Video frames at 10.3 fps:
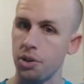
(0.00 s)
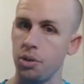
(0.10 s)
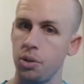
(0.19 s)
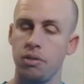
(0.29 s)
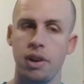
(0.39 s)

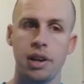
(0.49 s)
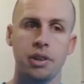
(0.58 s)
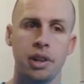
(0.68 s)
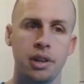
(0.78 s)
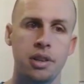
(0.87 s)
to have
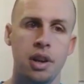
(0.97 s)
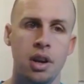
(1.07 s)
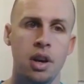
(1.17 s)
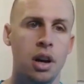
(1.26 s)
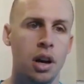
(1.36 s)
nailed it
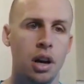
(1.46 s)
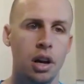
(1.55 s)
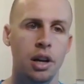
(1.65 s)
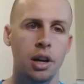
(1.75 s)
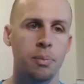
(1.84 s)

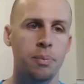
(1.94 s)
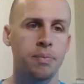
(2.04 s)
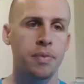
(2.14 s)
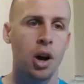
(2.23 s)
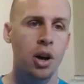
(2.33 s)

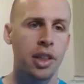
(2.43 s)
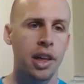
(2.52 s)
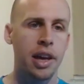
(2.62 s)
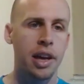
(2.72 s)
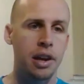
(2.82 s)
on the
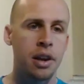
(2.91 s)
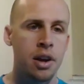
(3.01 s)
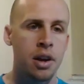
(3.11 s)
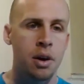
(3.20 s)
head.